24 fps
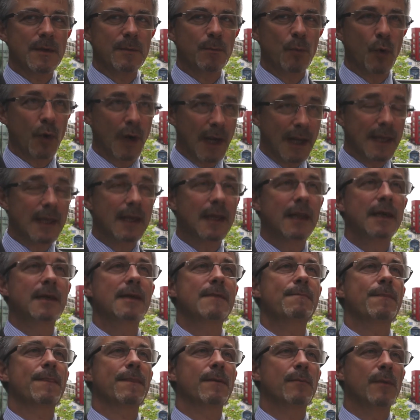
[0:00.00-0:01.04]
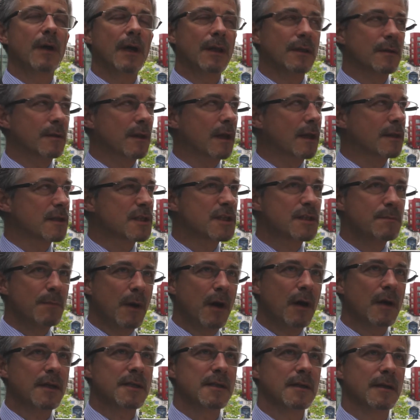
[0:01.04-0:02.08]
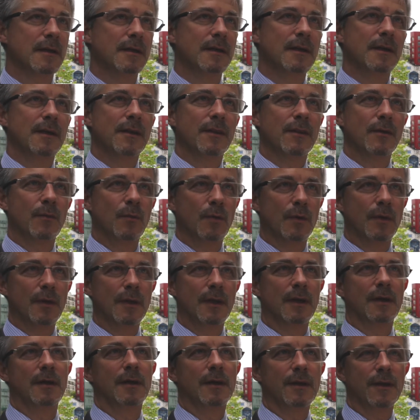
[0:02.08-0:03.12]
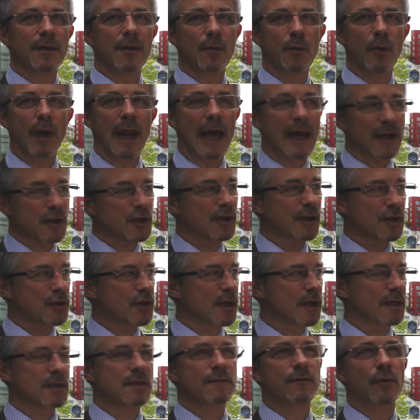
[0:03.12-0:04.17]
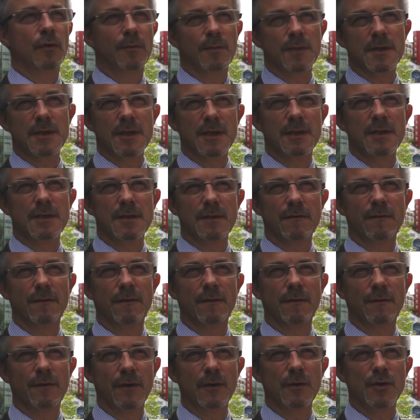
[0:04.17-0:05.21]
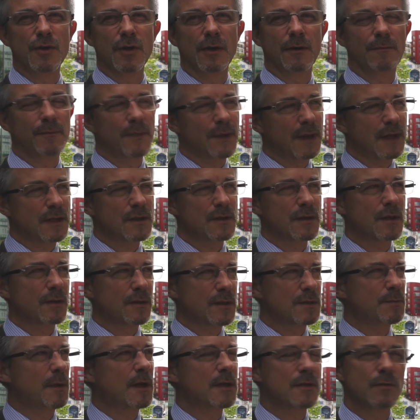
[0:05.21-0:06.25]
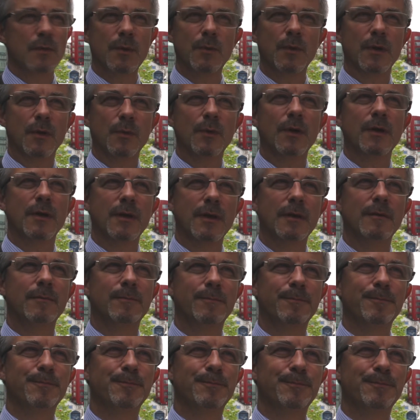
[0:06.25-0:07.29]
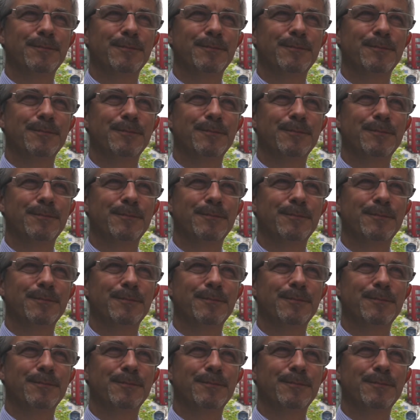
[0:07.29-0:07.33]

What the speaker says: more cleanly and smarter that will actually transform the cities of the future, and that's the space we want to work in.